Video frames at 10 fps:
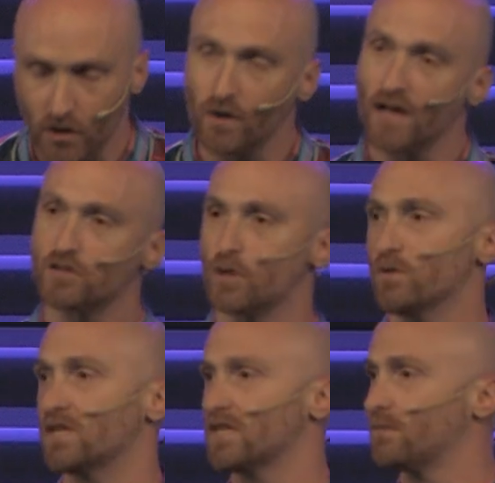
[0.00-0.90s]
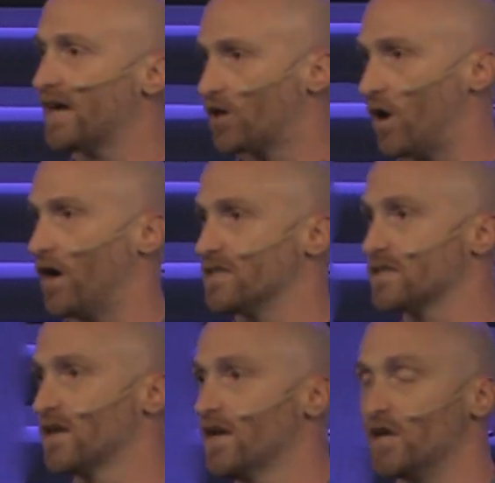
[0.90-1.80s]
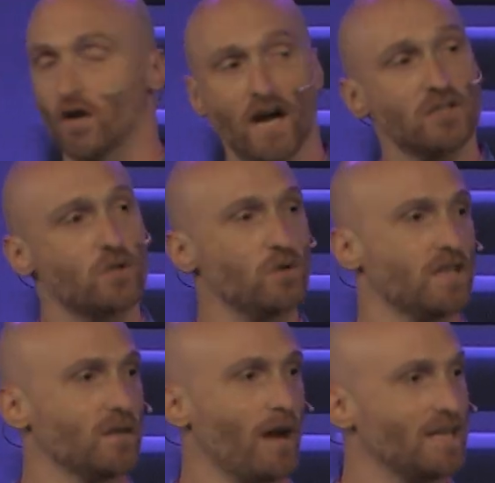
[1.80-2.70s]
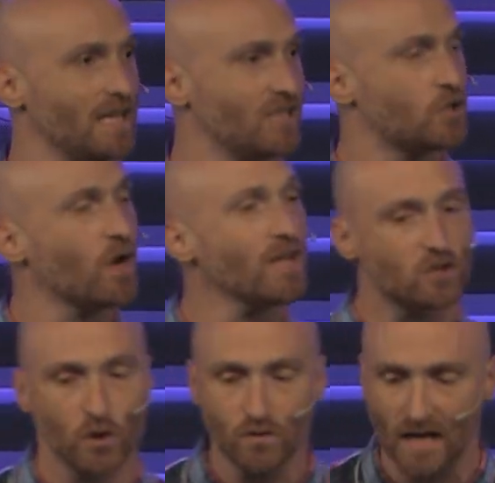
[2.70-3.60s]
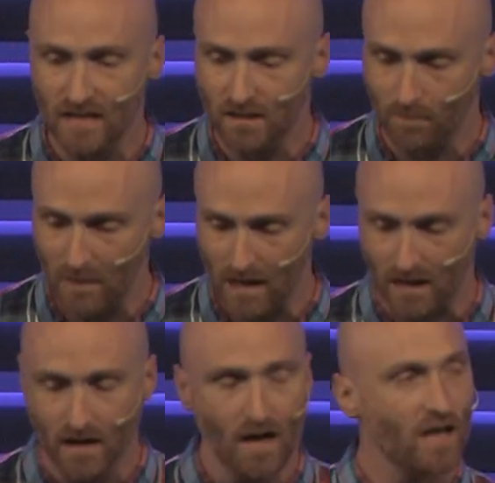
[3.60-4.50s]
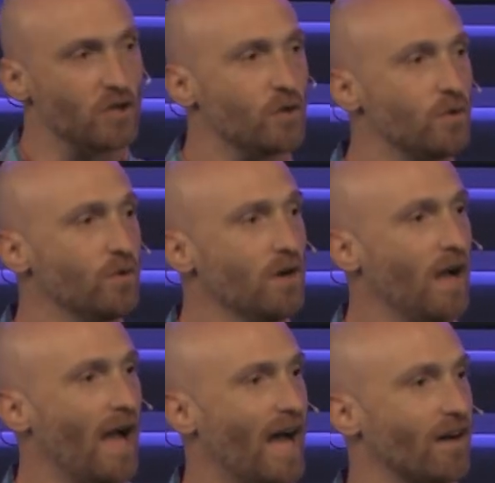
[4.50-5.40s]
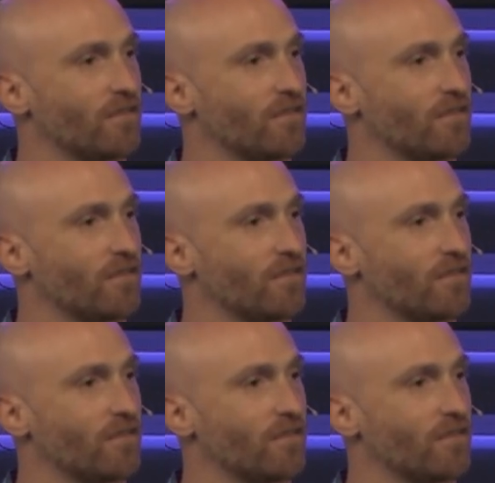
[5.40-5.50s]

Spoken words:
not tuned into my cause. You're not tuned into my needs. You're not tuned into me. You have